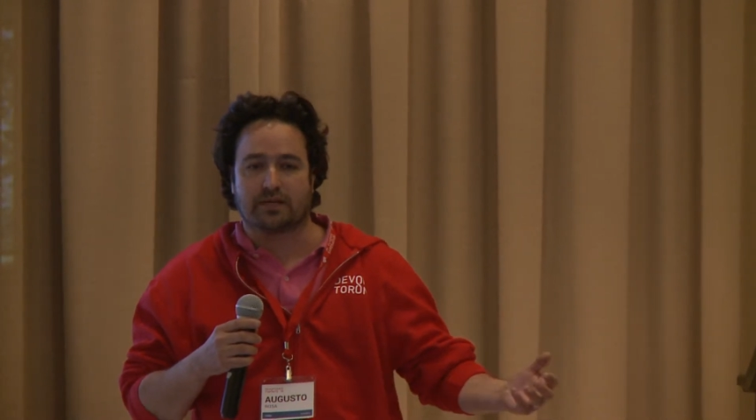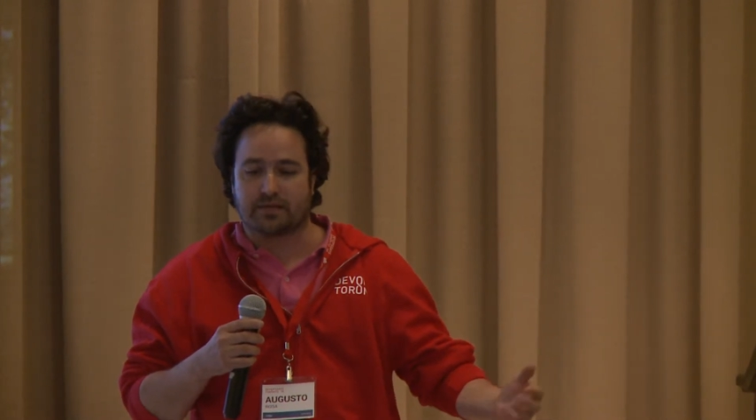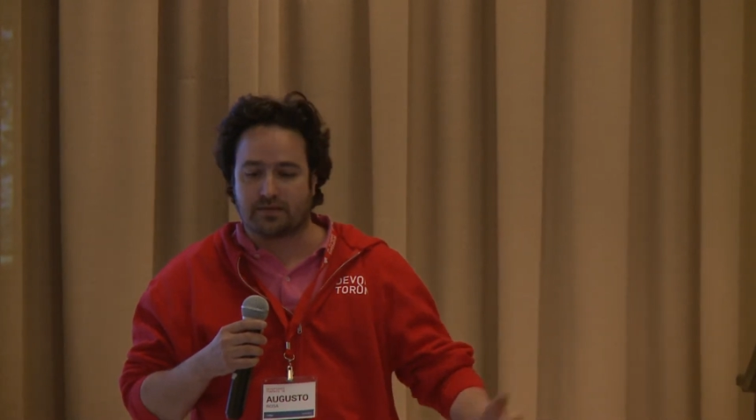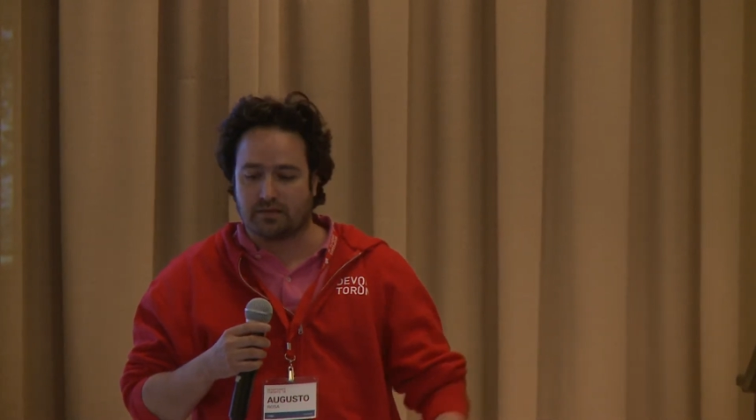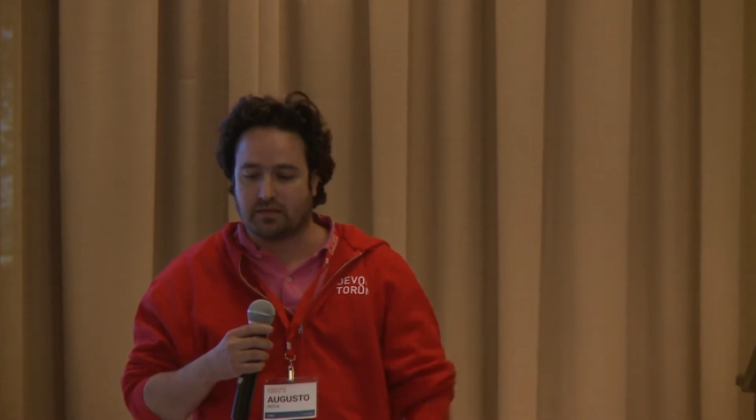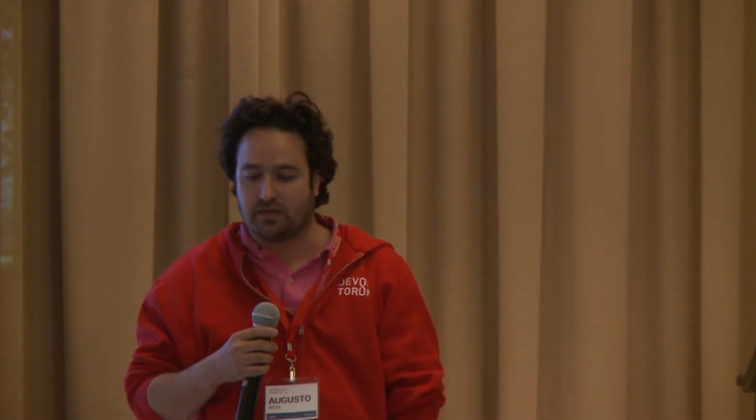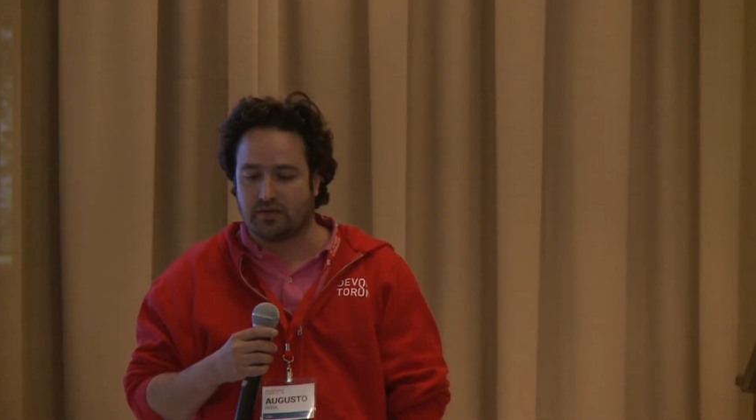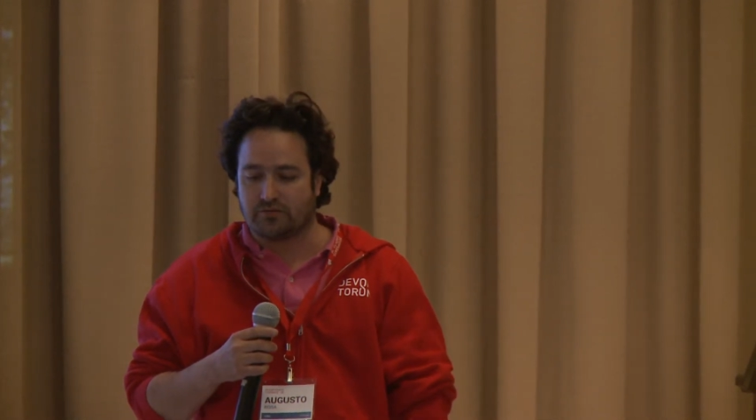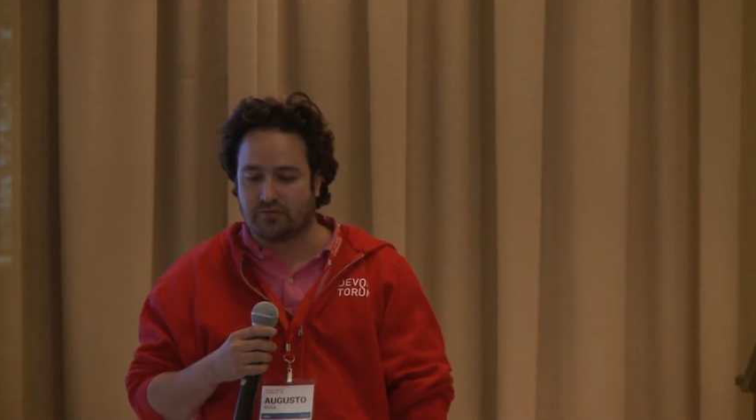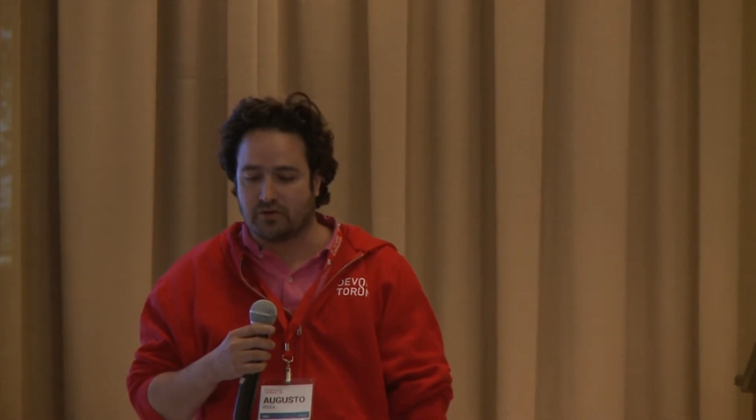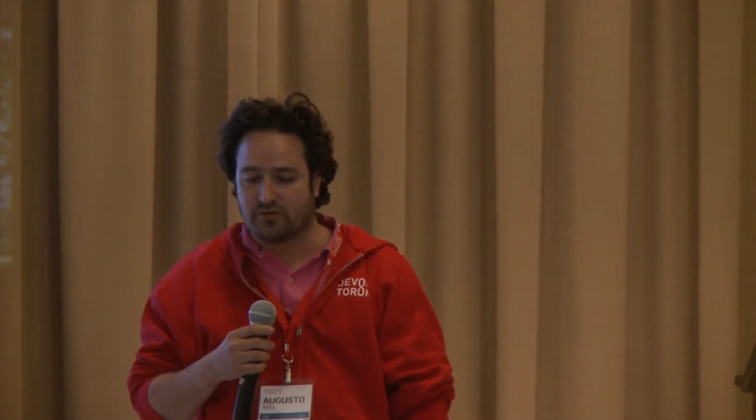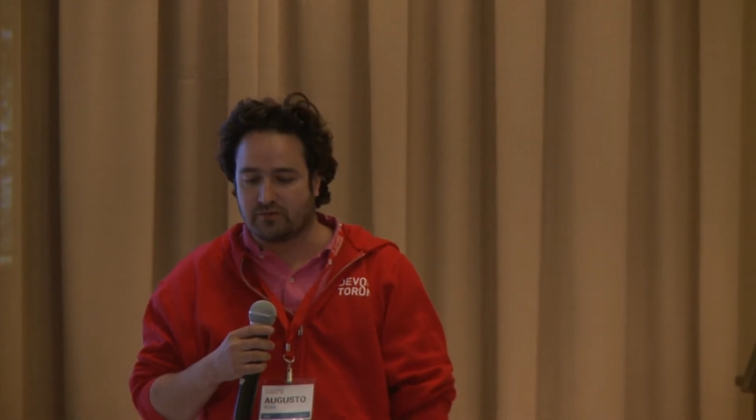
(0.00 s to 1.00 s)
like
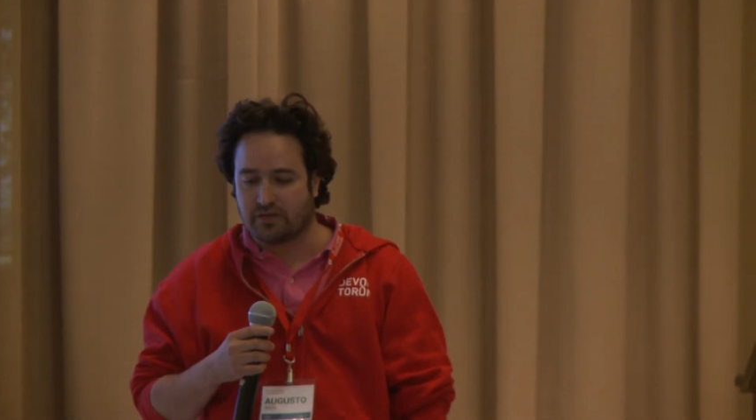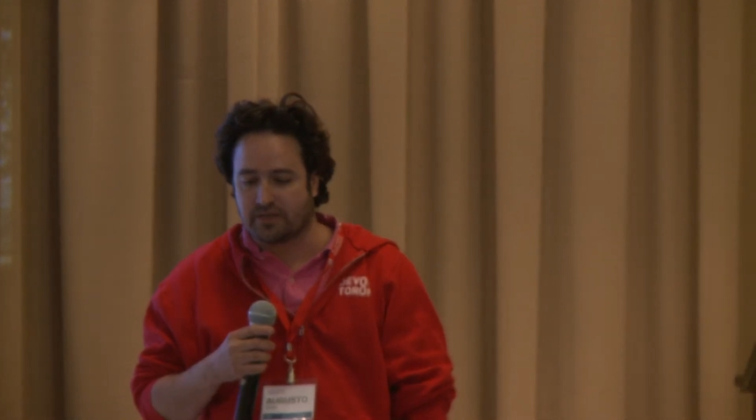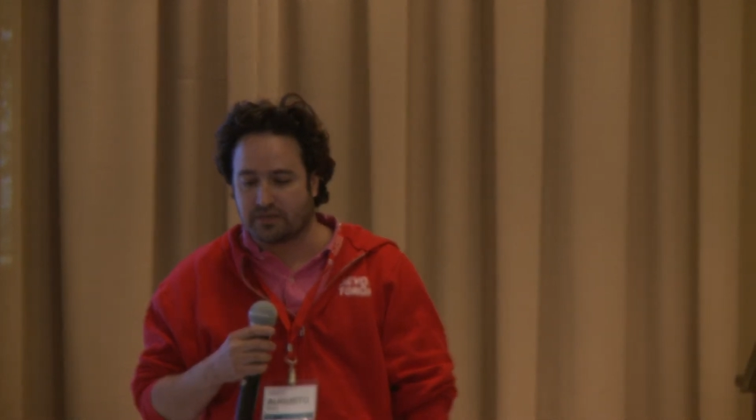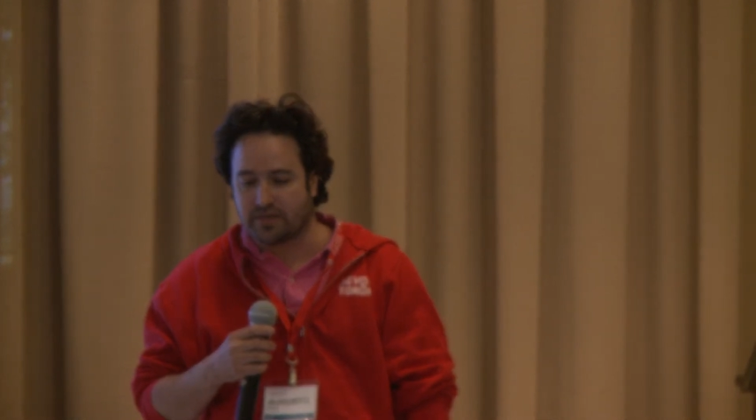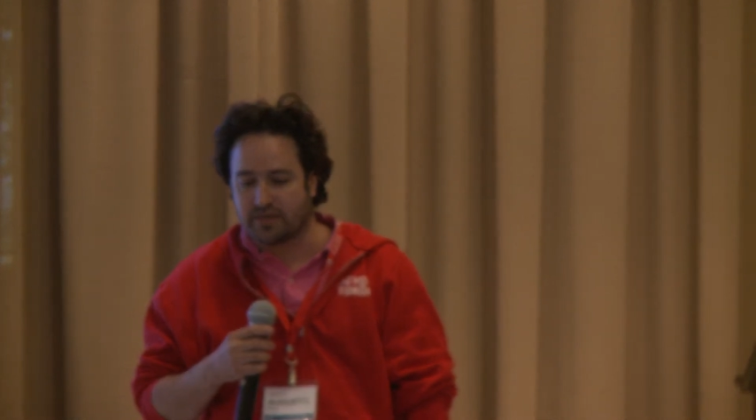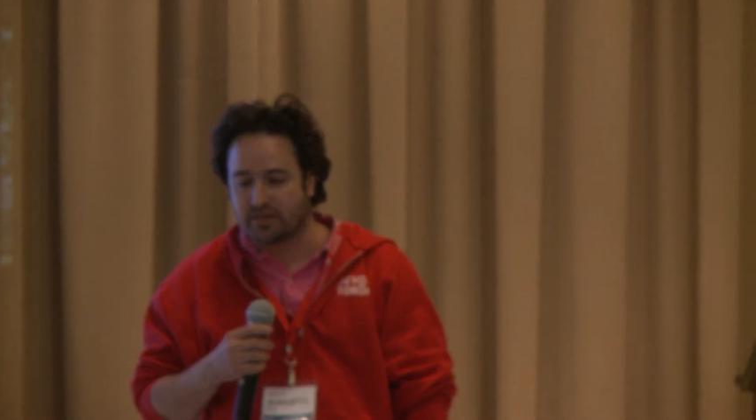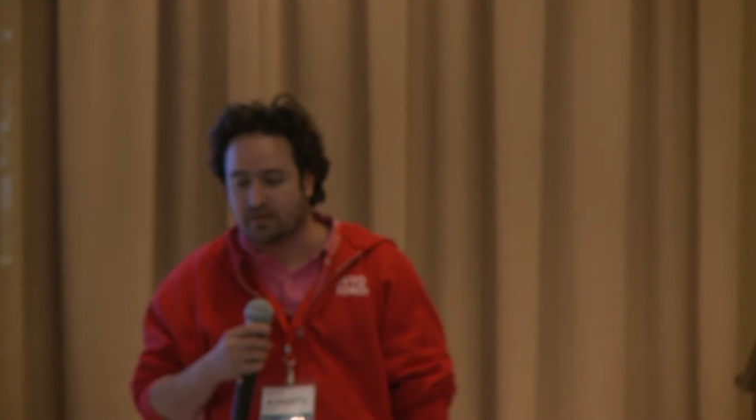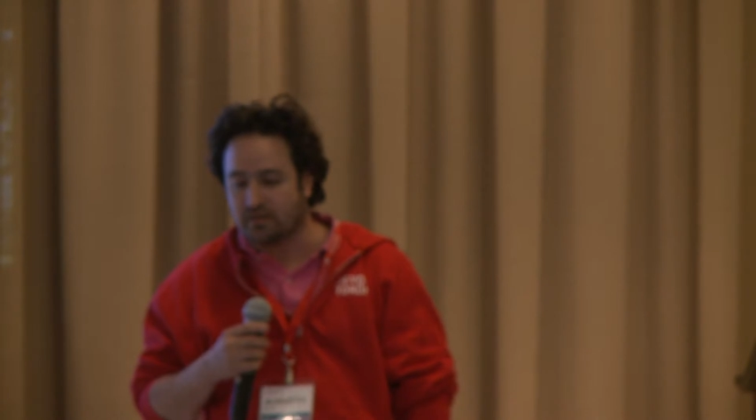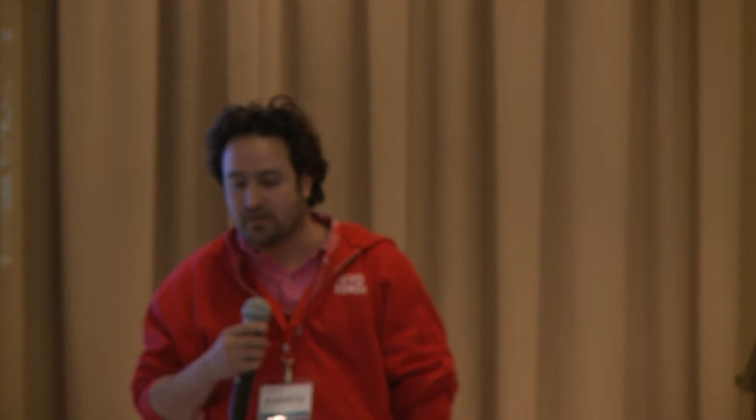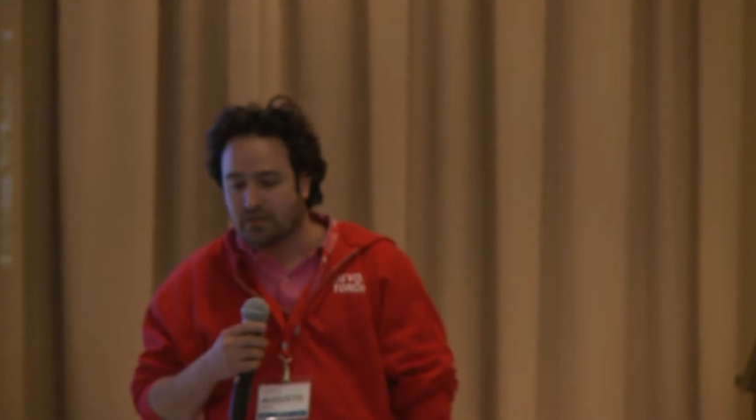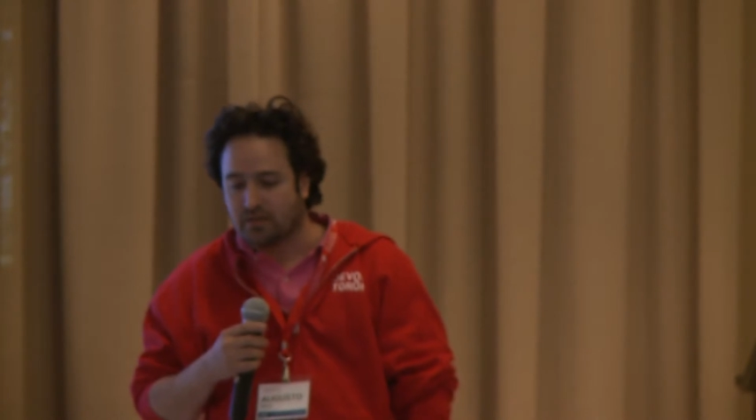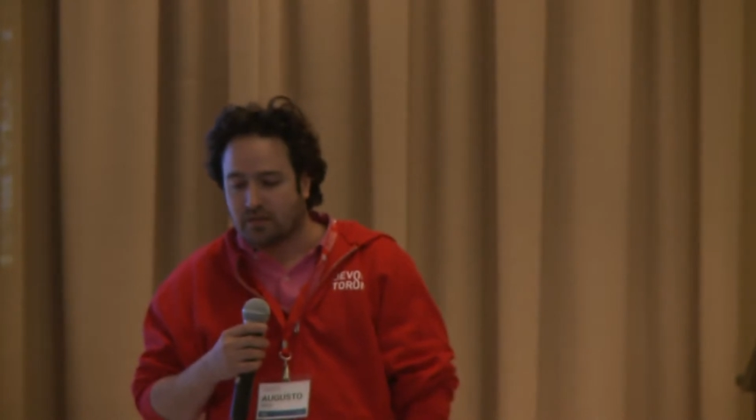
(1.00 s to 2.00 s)
if you have any data.